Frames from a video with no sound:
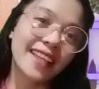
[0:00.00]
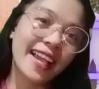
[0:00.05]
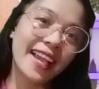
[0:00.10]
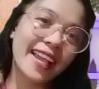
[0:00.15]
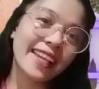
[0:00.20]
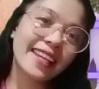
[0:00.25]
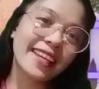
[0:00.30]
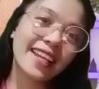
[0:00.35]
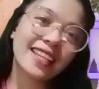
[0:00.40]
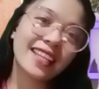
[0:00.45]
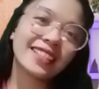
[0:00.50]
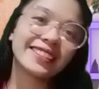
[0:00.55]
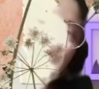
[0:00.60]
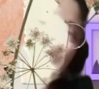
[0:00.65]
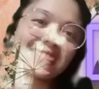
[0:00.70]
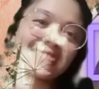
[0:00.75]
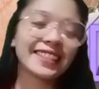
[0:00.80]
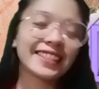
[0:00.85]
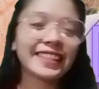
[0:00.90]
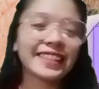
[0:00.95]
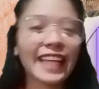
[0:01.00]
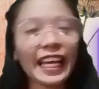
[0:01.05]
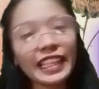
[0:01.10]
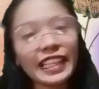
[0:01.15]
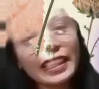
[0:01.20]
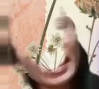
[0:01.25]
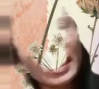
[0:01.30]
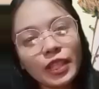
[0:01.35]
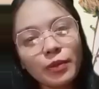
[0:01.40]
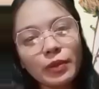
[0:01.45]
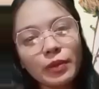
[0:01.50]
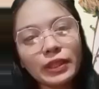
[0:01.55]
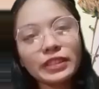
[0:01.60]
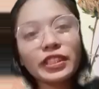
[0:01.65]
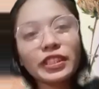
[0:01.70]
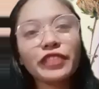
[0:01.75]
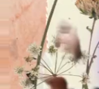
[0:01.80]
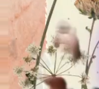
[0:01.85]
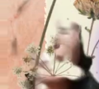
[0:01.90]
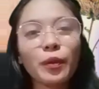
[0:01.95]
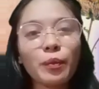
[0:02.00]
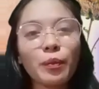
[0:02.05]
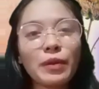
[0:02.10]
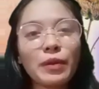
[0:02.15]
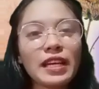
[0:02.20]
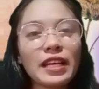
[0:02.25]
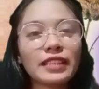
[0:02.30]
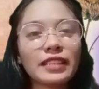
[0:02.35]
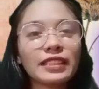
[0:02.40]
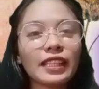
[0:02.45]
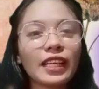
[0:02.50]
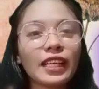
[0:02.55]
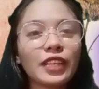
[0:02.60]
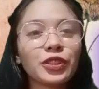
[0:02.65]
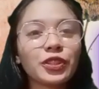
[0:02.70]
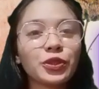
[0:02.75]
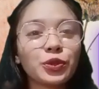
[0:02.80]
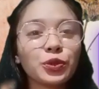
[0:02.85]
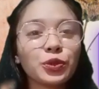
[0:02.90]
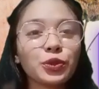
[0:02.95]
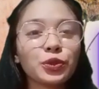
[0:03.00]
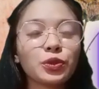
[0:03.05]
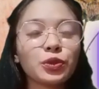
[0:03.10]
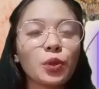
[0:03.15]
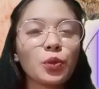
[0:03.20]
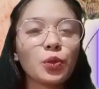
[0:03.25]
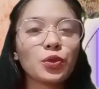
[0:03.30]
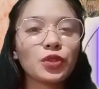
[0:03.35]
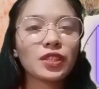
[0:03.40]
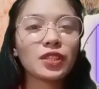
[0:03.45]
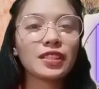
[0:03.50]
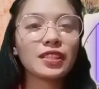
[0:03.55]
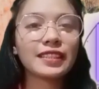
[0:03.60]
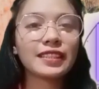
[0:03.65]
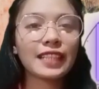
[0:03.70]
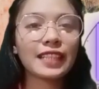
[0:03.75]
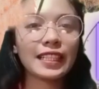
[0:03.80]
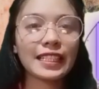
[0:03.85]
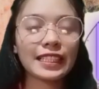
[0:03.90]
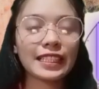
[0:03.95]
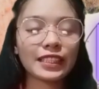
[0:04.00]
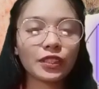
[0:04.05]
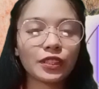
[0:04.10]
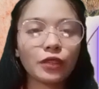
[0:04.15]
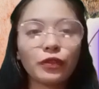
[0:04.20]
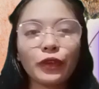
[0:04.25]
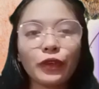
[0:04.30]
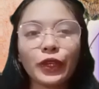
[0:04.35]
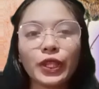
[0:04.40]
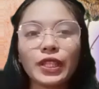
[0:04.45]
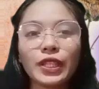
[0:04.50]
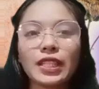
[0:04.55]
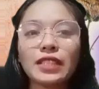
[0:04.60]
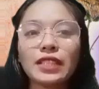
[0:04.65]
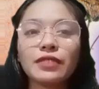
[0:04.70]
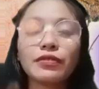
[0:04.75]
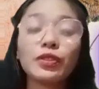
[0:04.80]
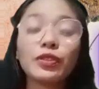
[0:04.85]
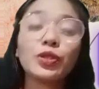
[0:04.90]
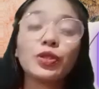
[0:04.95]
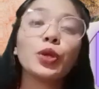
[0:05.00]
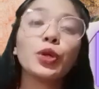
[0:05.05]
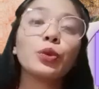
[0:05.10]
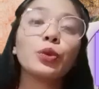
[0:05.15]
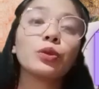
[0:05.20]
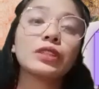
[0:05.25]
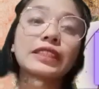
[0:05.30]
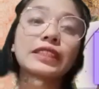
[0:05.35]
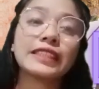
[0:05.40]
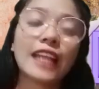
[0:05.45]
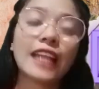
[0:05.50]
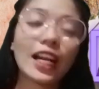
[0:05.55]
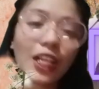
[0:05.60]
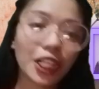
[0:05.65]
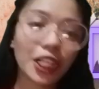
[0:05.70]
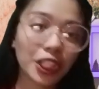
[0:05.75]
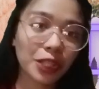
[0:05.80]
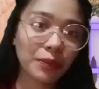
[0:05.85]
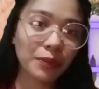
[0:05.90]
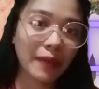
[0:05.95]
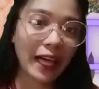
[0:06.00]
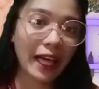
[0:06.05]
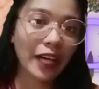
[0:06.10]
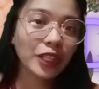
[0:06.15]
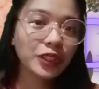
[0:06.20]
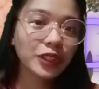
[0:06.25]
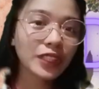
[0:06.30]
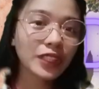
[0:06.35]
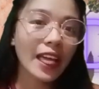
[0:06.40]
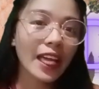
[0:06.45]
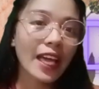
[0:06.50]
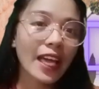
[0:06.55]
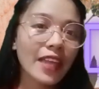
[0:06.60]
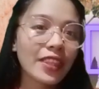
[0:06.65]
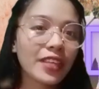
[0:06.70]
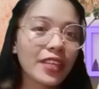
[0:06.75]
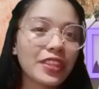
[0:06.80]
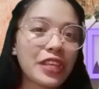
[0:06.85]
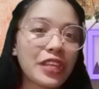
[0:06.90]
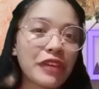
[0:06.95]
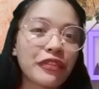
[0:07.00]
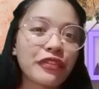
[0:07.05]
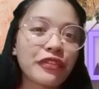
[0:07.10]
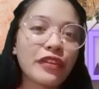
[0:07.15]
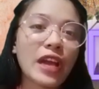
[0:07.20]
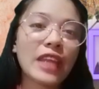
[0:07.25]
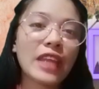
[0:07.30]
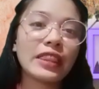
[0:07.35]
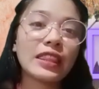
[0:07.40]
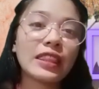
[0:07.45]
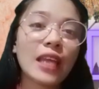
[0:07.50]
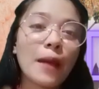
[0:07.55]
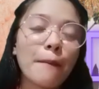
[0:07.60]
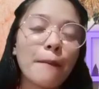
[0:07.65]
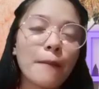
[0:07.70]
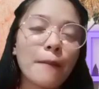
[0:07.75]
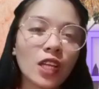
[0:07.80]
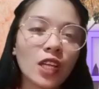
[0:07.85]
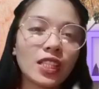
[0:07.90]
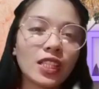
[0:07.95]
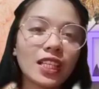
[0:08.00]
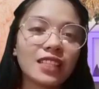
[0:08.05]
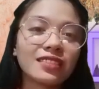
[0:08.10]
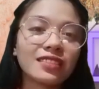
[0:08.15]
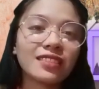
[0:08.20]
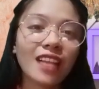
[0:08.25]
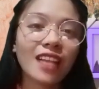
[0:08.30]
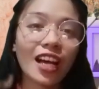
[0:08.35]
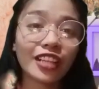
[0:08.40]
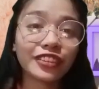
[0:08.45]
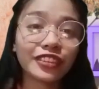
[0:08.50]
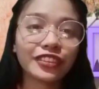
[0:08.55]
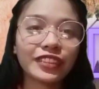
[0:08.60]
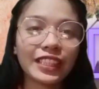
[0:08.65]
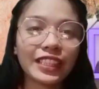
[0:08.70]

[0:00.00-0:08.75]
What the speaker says: Hi guys, this is Aida Lamonte from BSA and 2 Social Studies. So for today's video, we'll tackle about the different models of